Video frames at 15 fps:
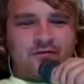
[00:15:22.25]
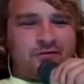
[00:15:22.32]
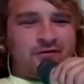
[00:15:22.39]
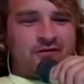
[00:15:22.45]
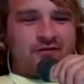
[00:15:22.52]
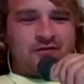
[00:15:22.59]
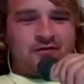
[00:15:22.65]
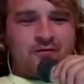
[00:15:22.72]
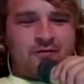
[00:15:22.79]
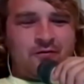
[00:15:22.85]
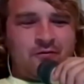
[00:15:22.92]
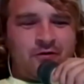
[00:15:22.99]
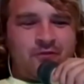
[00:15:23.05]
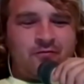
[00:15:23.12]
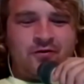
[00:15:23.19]
person in the
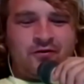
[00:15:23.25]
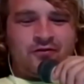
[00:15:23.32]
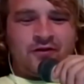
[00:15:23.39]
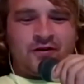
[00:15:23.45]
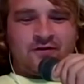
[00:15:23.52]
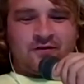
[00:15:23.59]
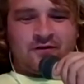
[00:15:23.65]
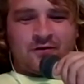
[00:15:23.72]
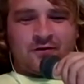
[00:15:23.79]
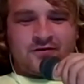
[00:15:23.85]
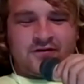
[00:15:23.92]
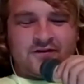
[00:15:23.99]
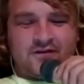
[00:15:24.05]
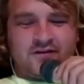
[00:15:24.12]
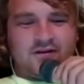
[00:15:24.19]
whole wide world, Jason
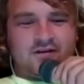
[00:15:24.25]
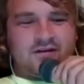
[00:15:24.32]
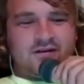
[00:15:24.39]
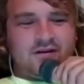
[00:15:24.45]
Torchinsky.